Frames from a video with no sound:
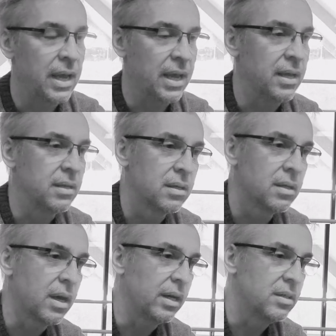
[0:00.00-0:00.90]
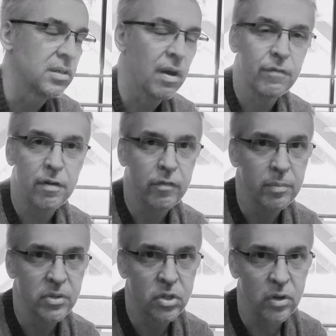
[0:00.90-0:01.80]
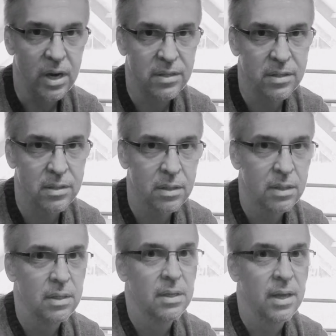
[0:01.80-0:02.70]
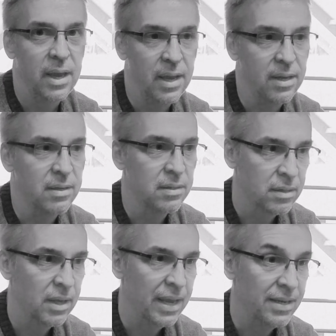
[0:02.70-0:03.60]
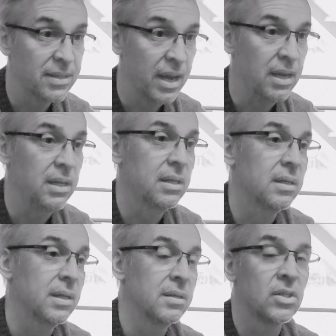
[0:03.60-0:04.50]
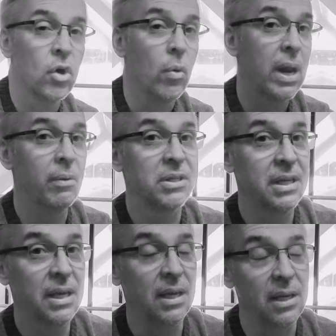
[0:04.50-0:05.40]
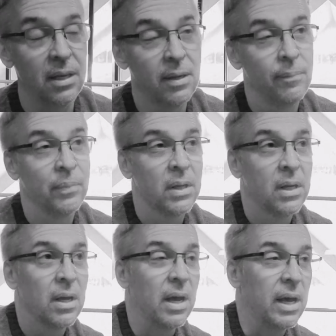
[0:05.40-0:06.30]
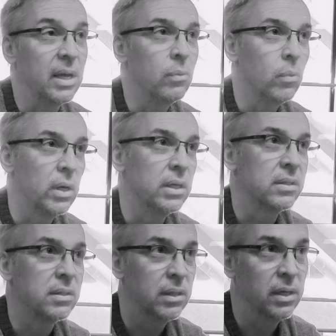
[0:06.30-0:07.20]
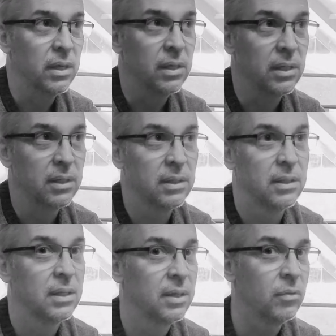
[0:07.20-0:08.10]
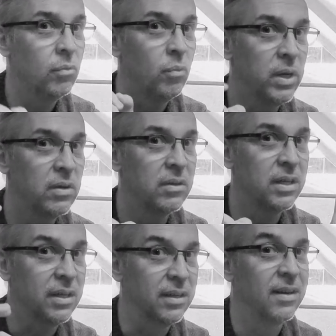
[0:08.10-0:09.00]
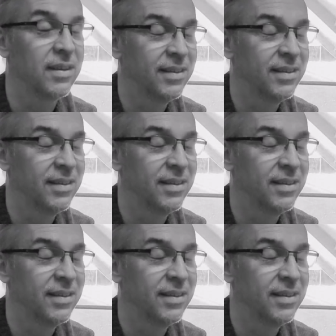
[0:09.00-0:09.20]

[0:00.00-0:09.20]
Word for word: and I suffer from stress and anxiety. And so when I was a kid, I was the weird kid